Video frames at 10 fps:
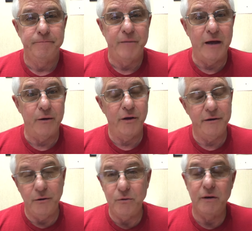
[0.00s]
How do I
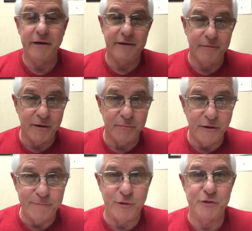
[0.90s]
know? I take my
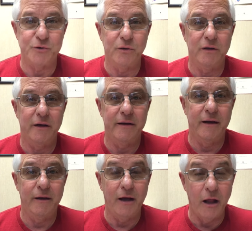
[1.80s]
blood pressure a lot.
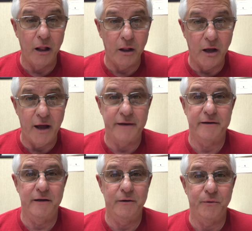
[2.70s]
A lot.
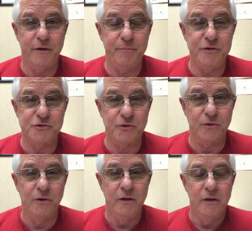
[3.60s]
I want to be
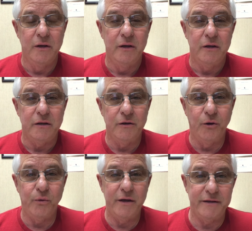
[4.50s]
sure. You know
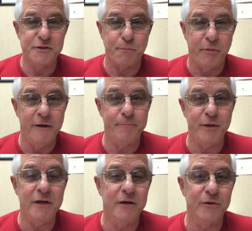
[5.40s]
what? This pump
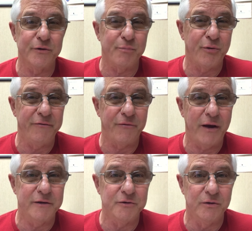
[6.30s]
in here is pretty
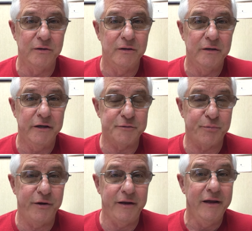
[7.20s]
fragile. It's
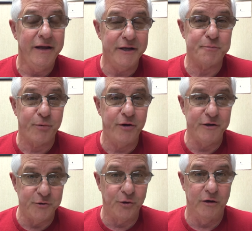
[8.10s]
pretty, it's pretty
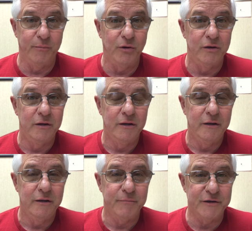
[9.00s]
durable,
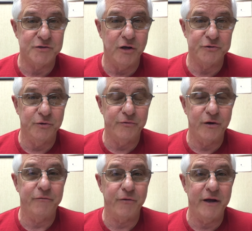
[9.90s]
but it's also
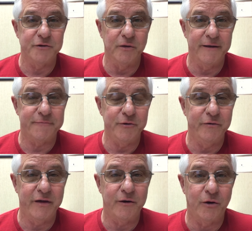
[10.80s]
very fragile after
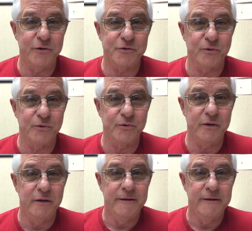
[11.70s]
you've had heart surgery.